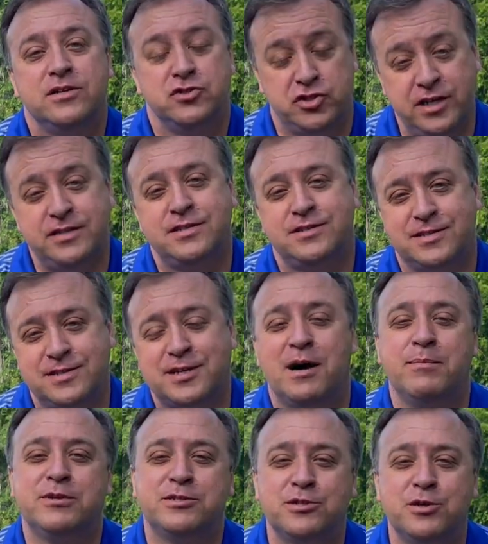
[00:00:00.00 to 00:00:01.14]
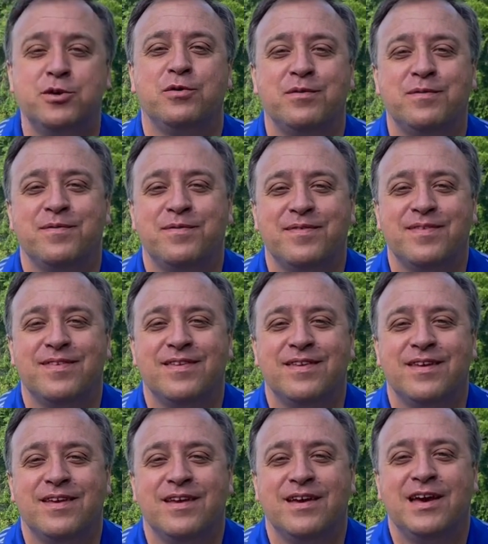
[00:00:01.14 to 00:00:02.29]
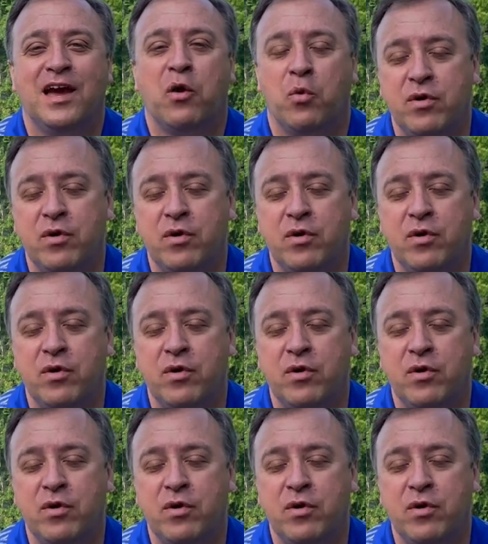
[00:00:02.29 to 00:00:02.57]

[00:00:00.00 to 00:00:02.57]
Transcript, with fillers: Jesus is coming soon, and